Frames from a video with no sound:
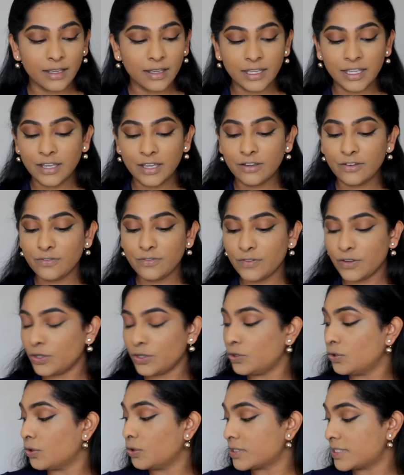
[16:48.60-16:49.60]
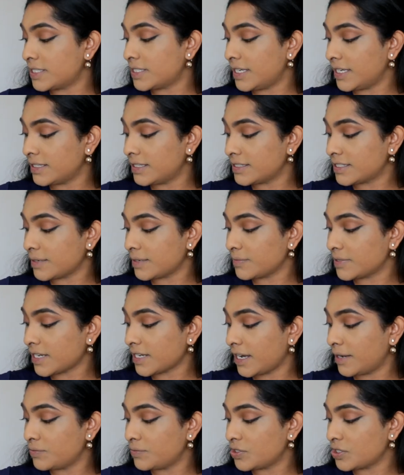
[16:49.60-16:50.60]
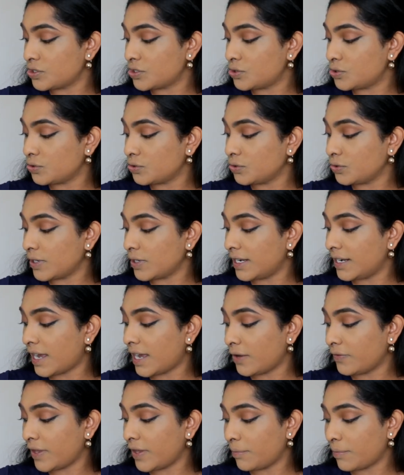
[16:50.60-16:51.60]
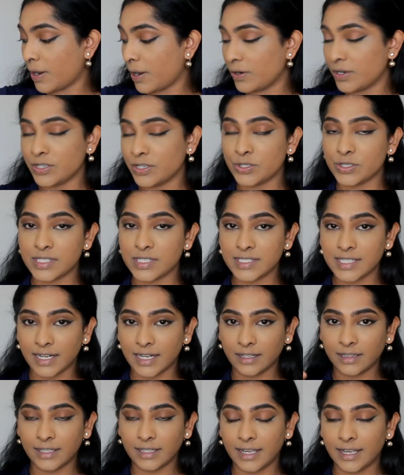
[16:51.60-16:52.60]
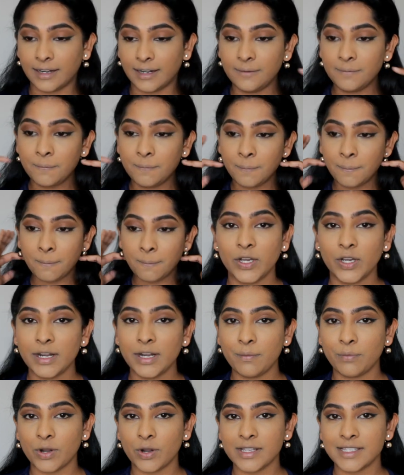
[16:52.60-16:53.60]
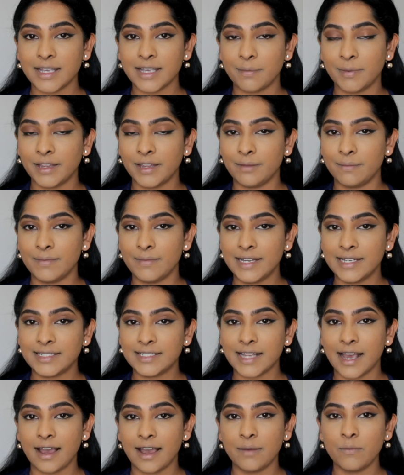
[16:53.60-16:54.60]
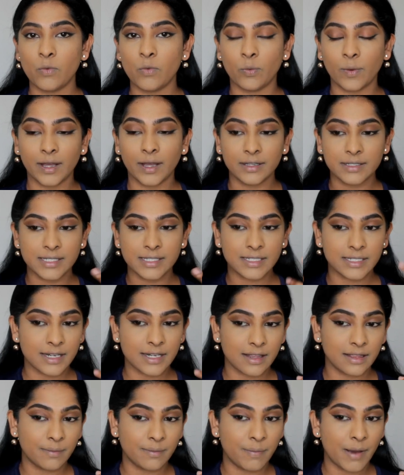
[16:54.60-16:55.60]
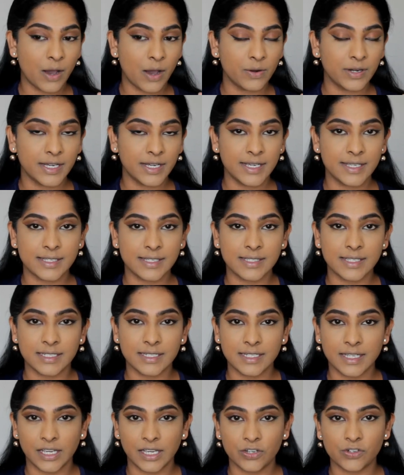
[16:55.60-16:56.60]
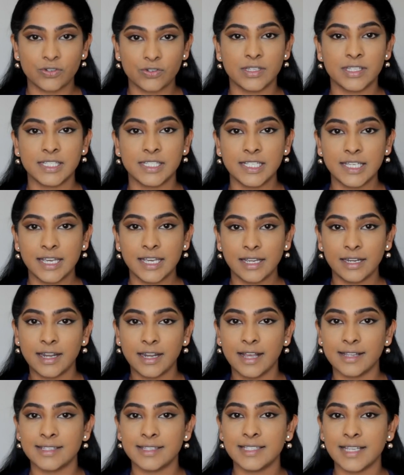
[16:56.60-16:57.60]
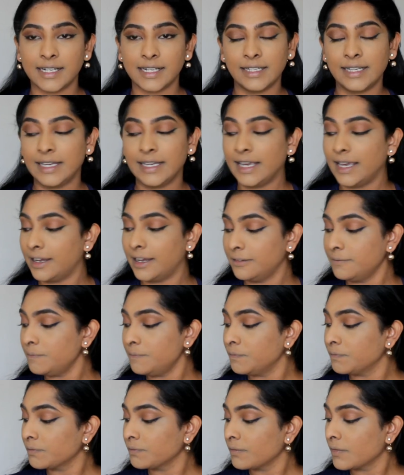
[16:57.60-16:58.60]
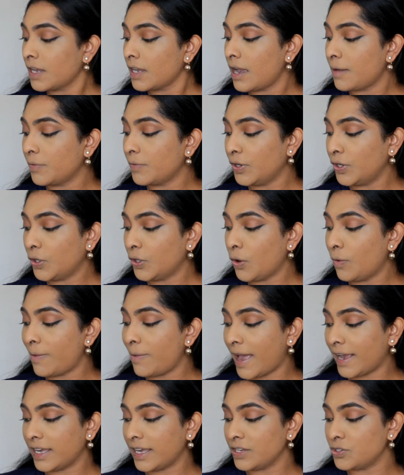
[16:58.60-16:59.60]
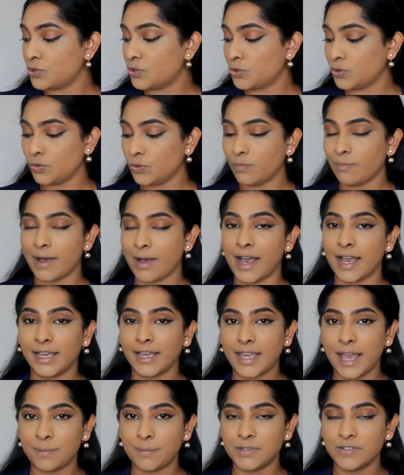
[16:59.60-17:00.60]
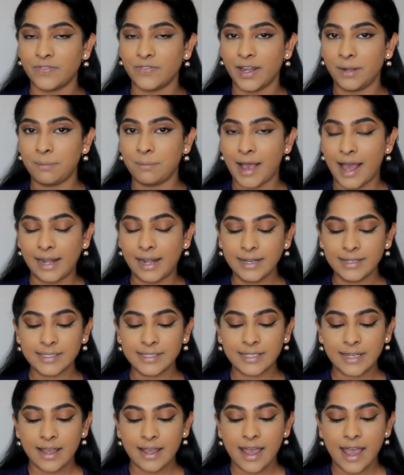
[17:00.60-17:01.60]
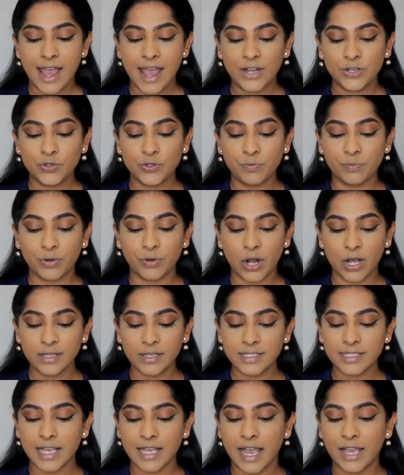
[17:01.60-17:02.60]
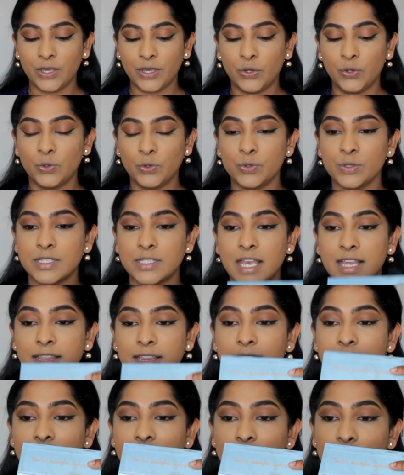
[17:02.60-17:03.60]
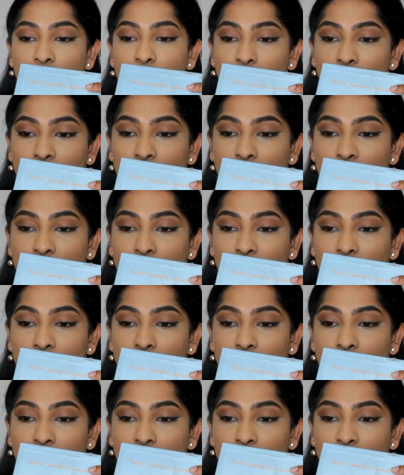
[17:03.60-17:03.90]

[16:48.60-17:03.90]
give your skin some time just to allow that powder to settle in. You're gonna bronze up in the meantime whilst the powder is sitting into the skin and settling in. I'm gonna go back into my Captivate palette, and to bronze I use these two